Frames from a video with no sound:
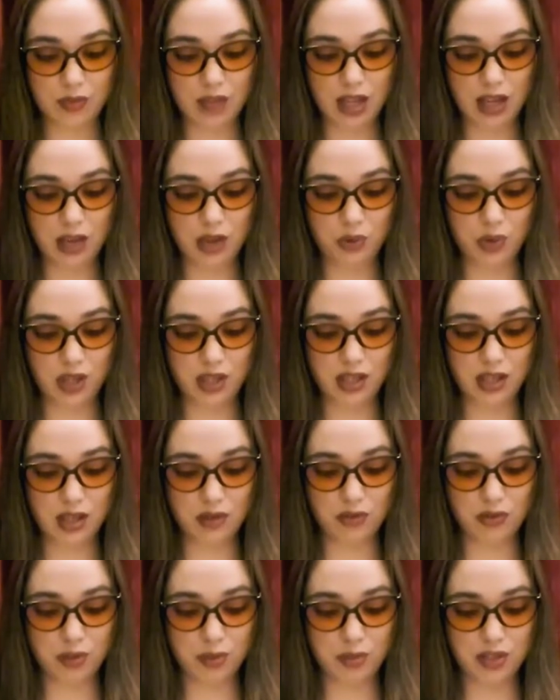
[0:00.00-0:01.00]
and winking
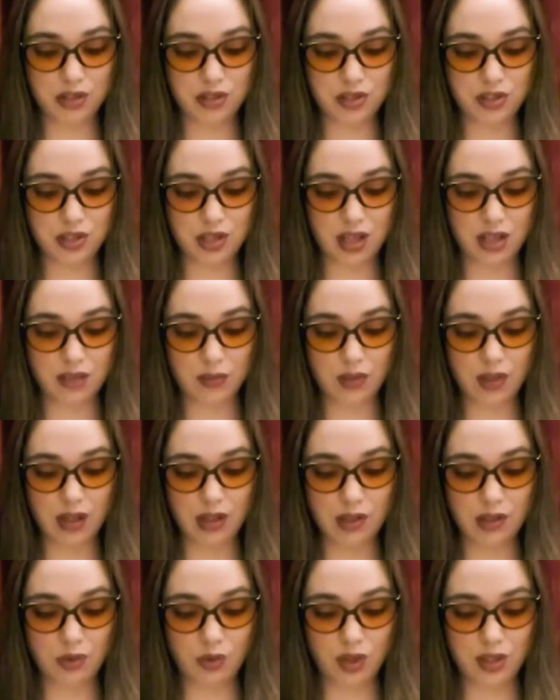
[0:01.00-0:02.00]
from their shelves
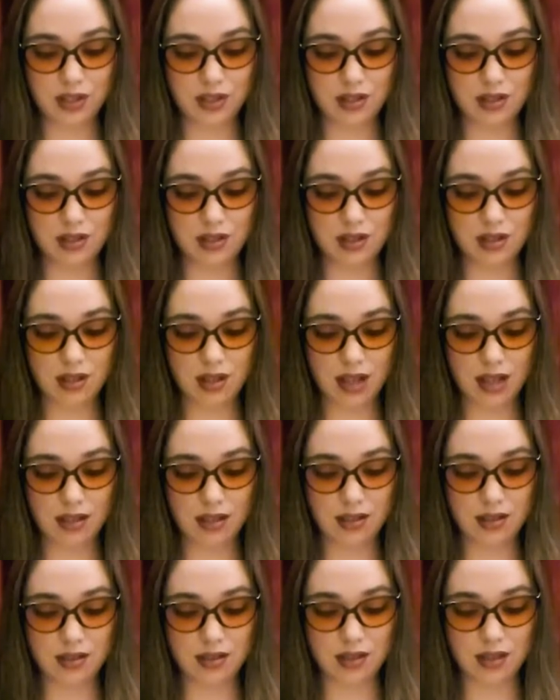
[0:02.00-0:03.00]
in wanton
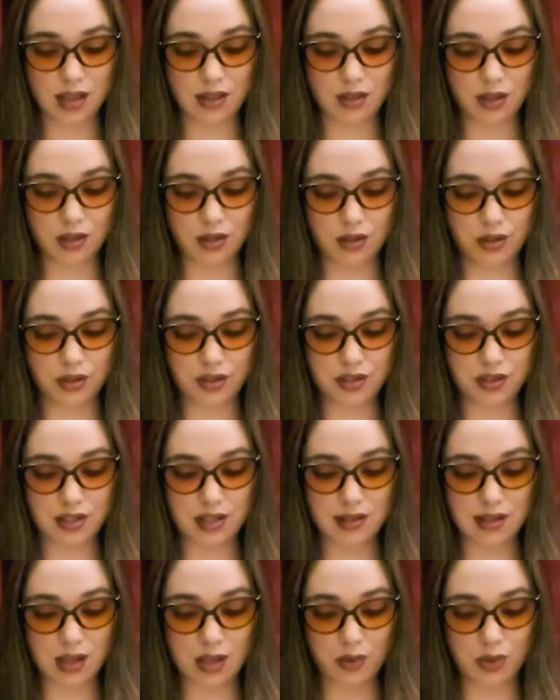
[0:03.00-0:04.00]
slyness at the girls as
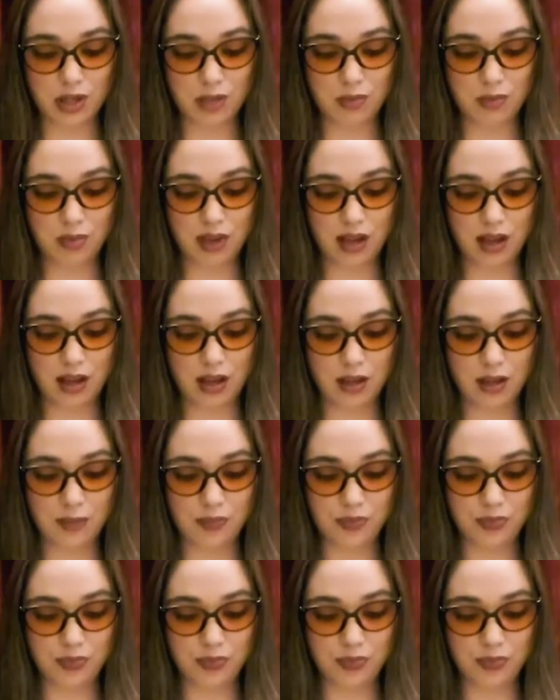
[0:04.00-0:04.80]
they went by,